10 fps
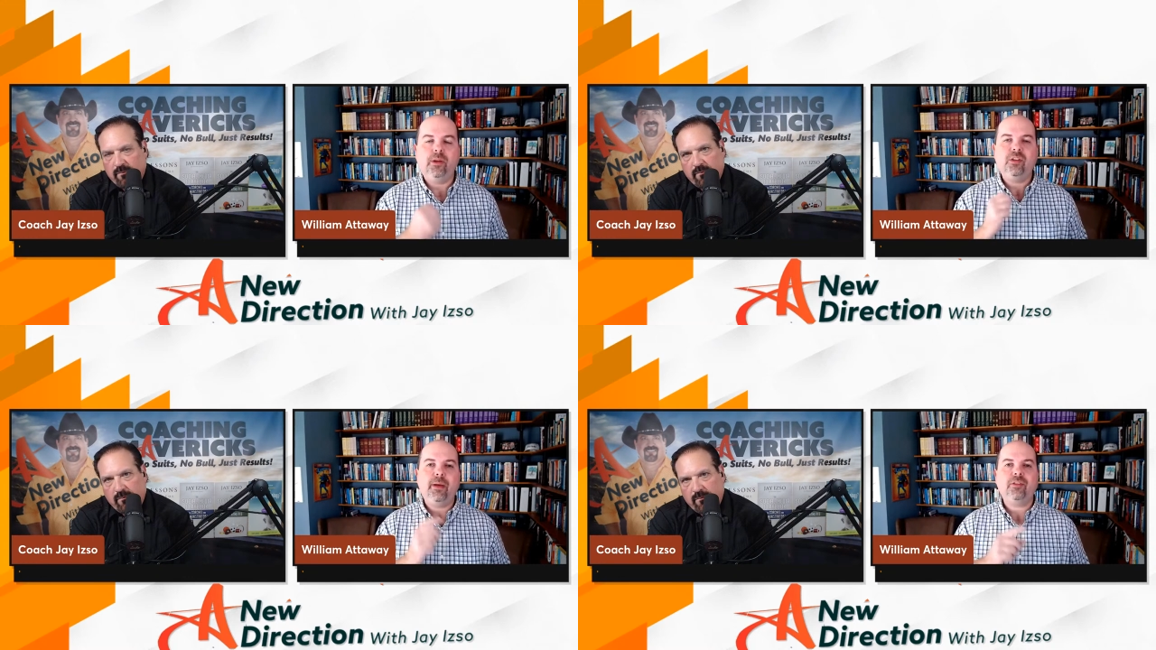
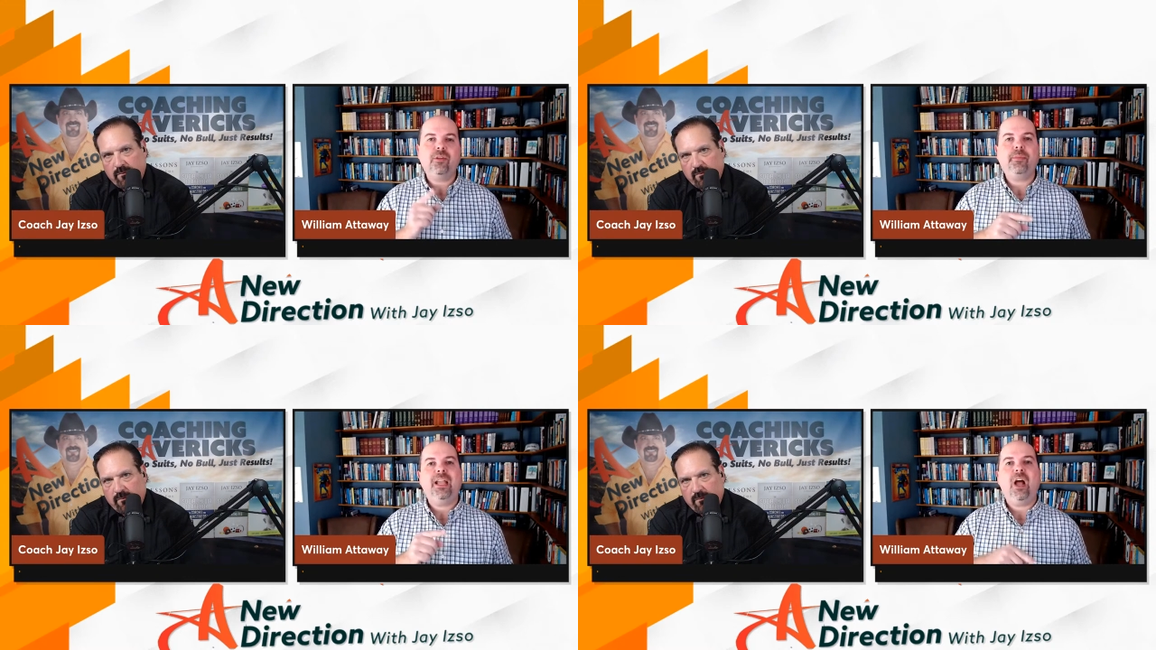Speaker 1: It's about
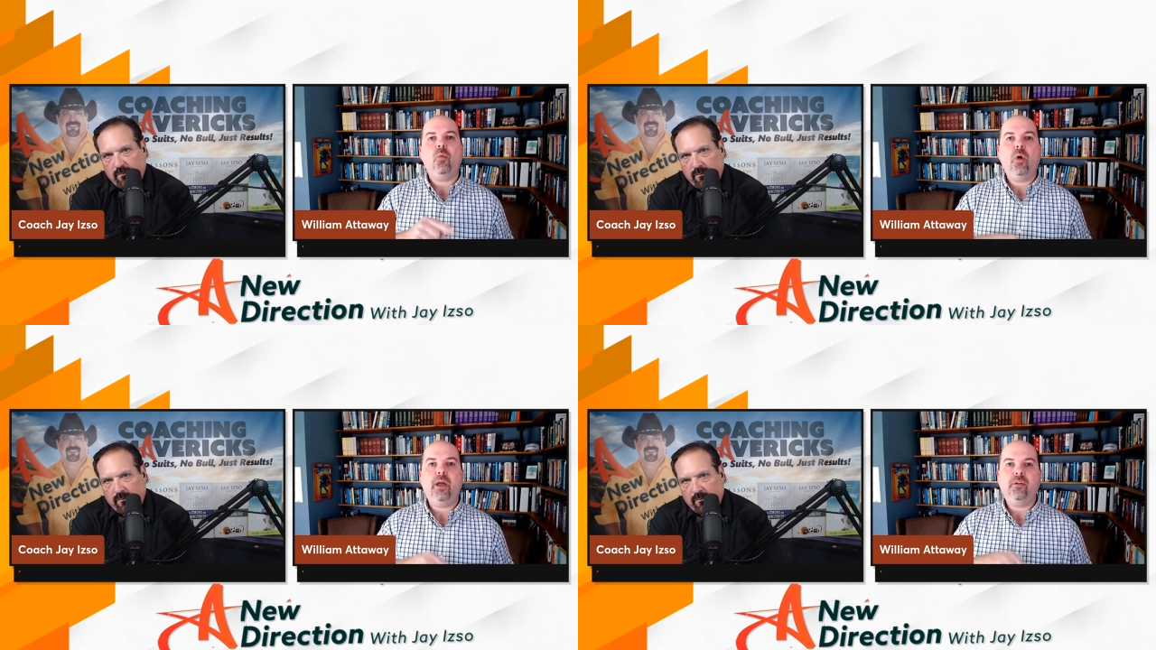something I
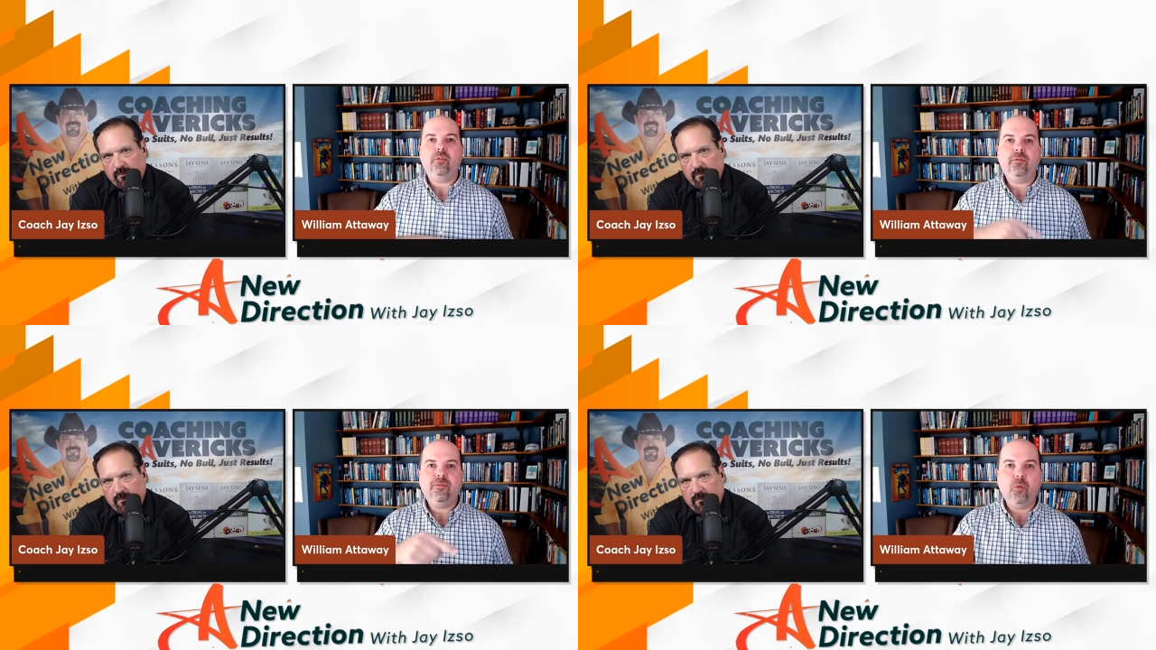want
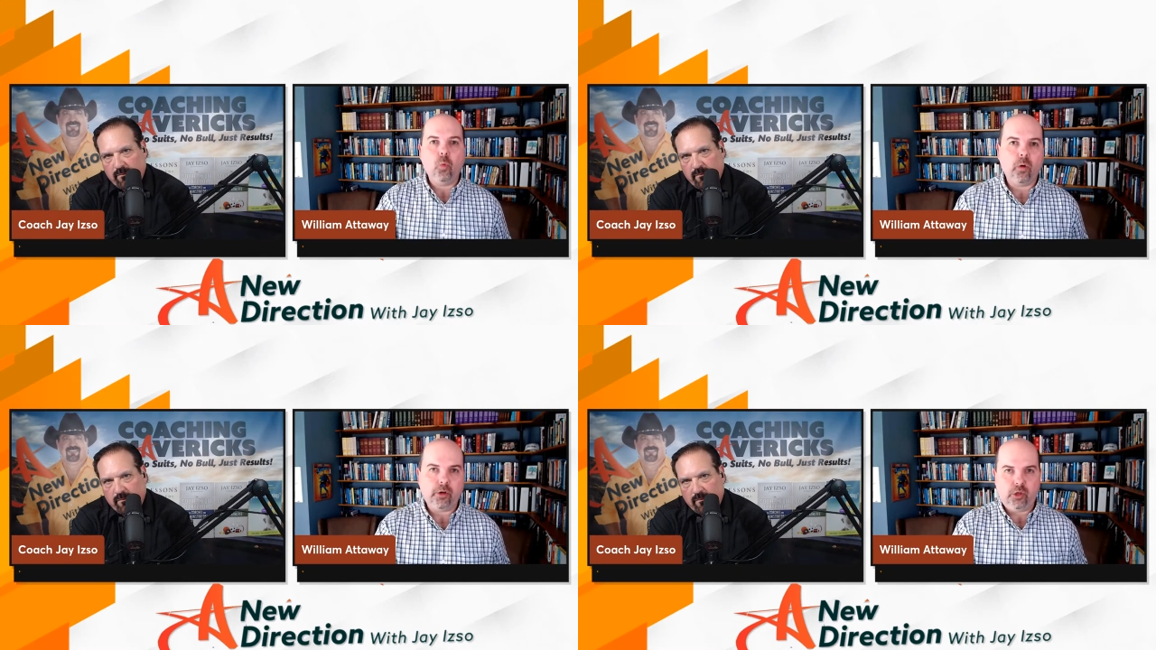
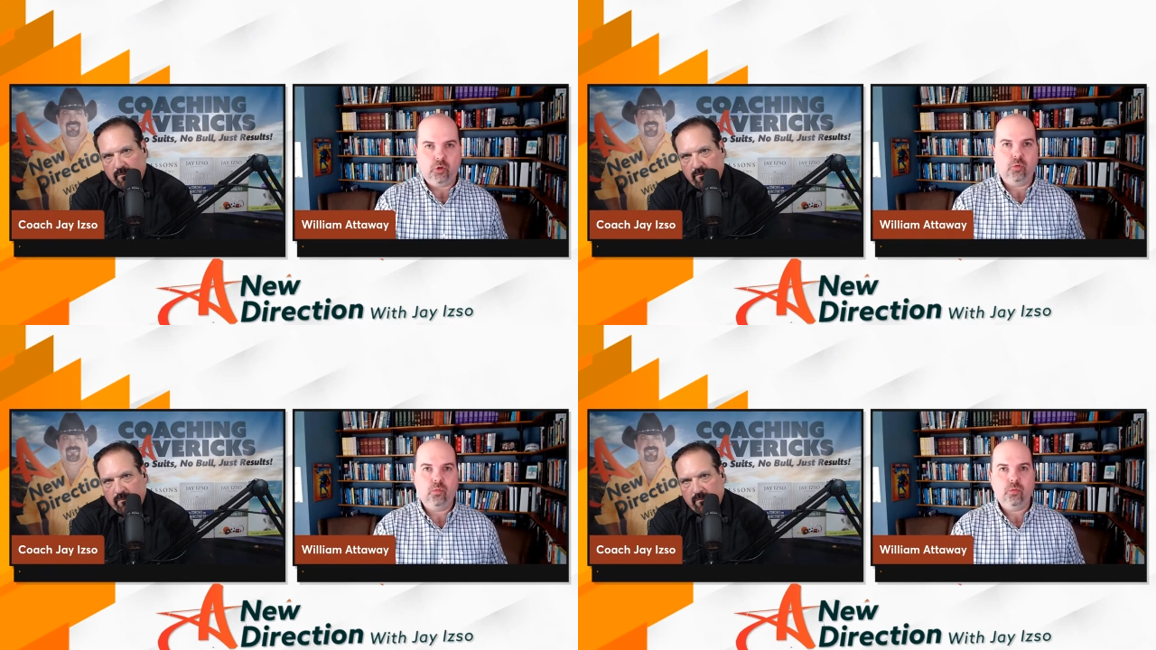for
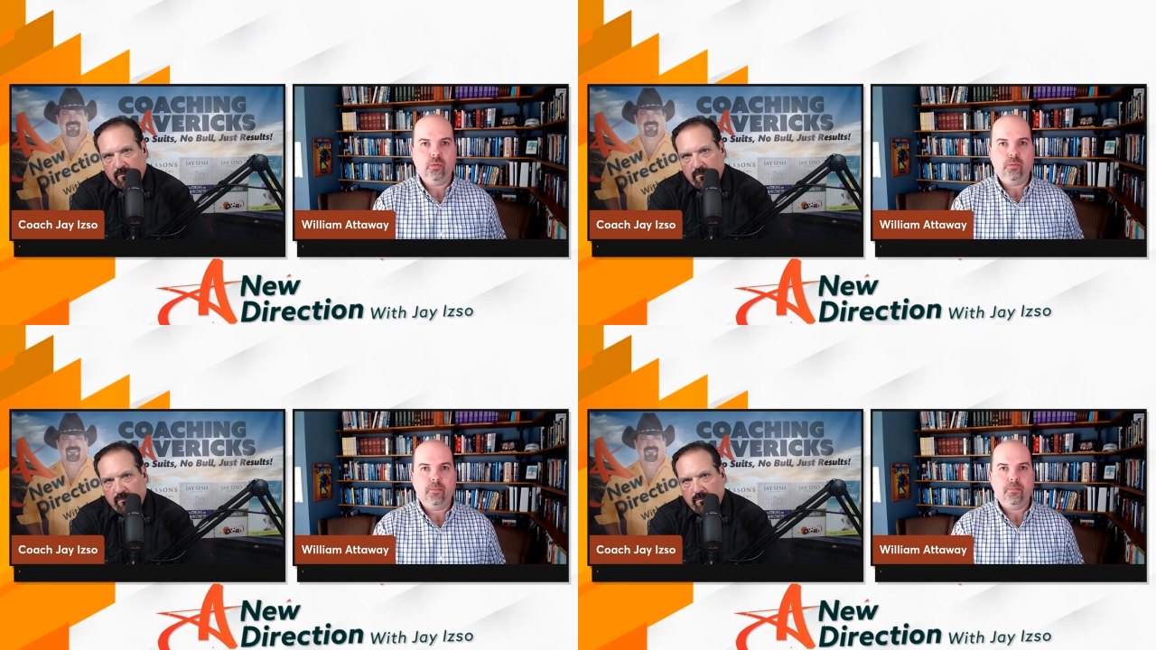you.
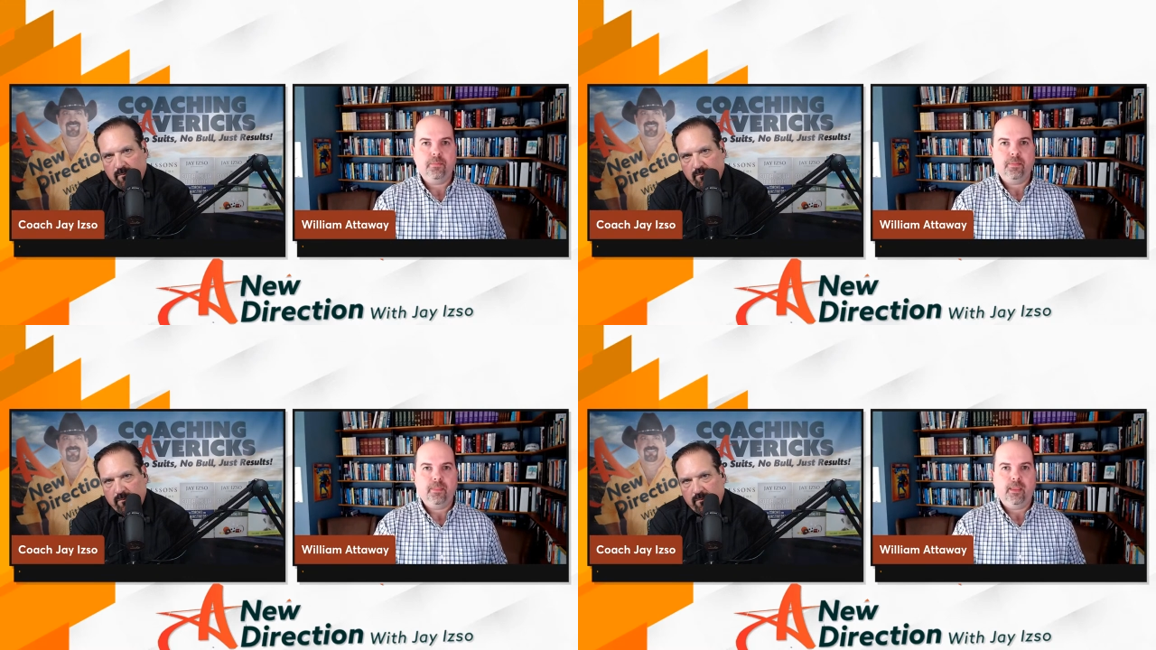Hmm.
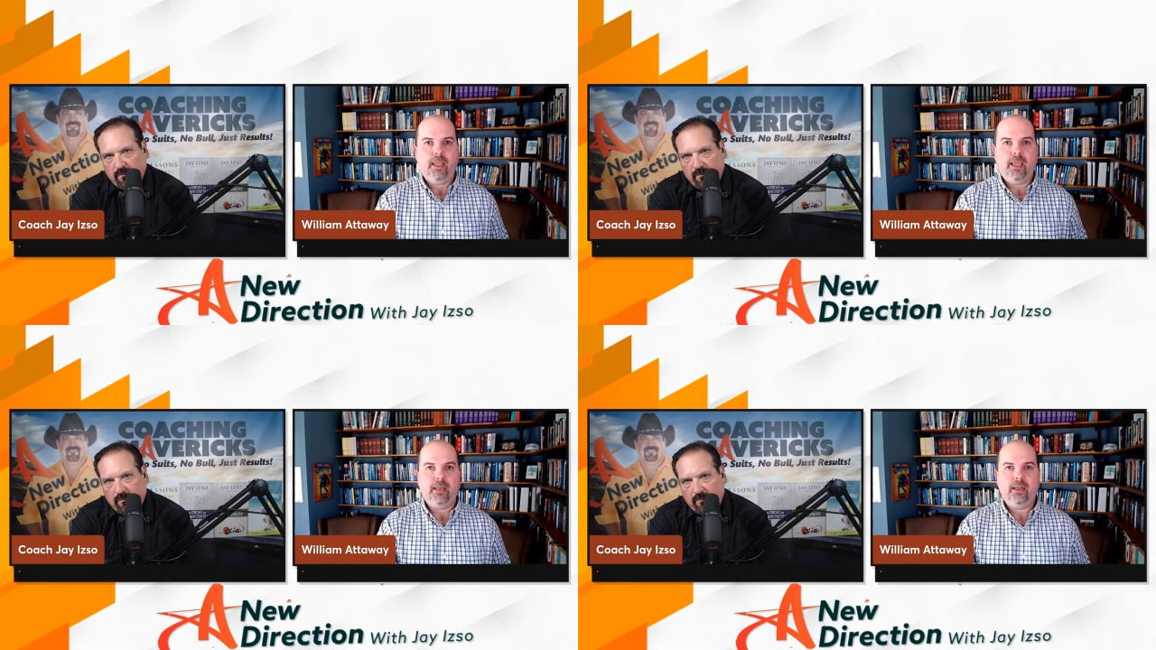
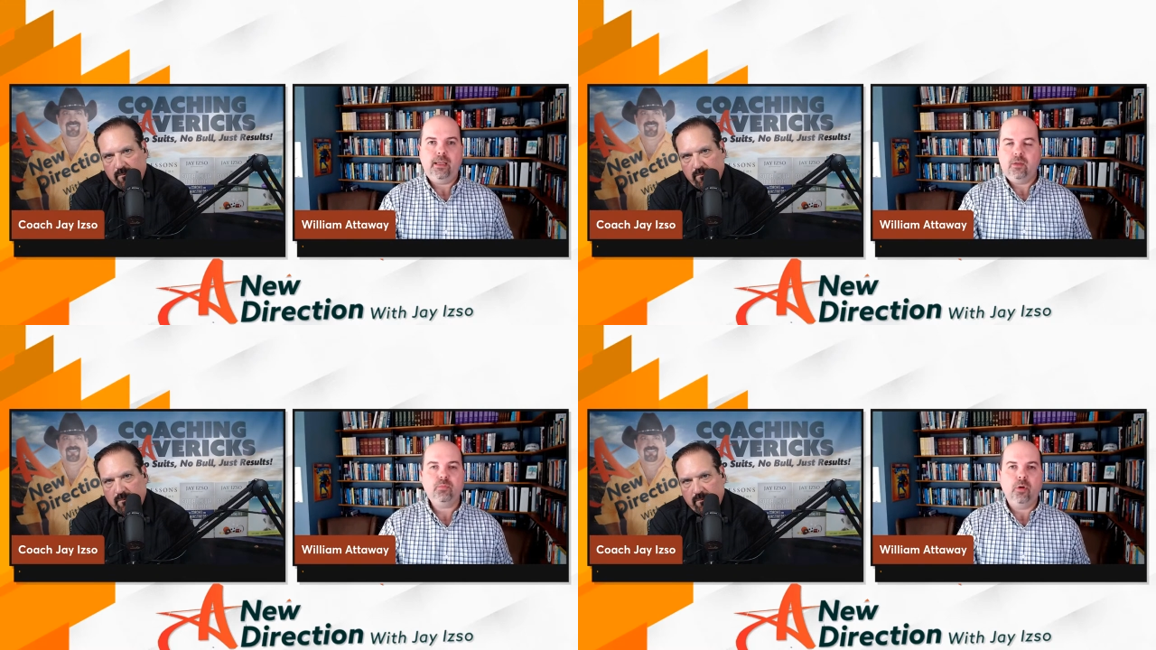And
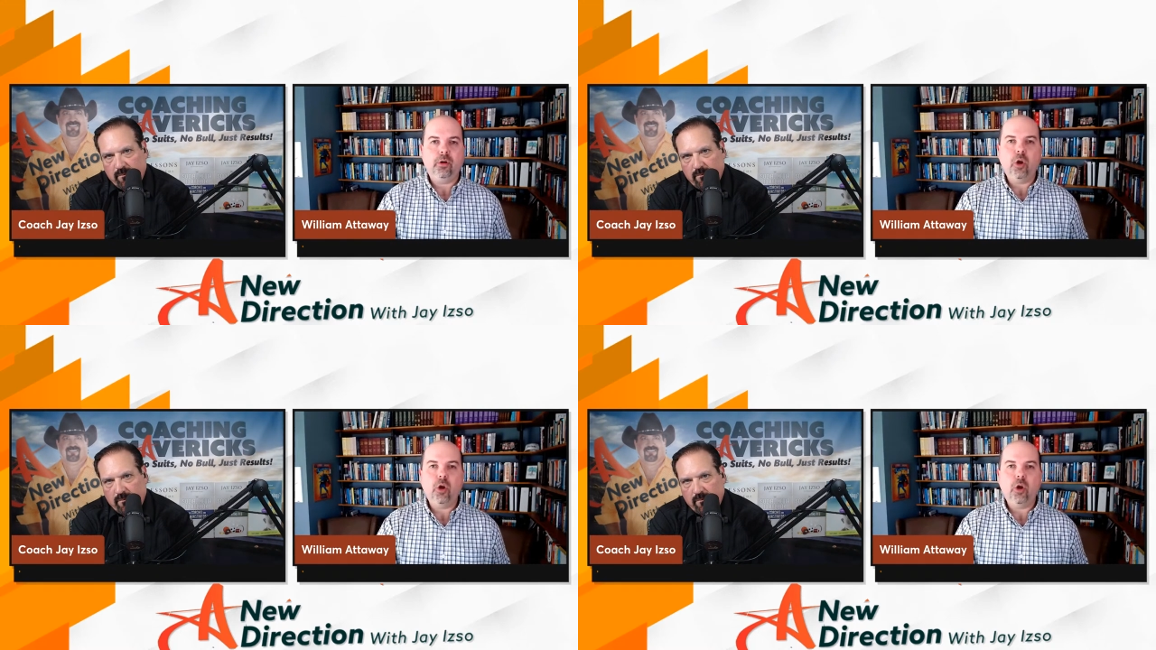his book,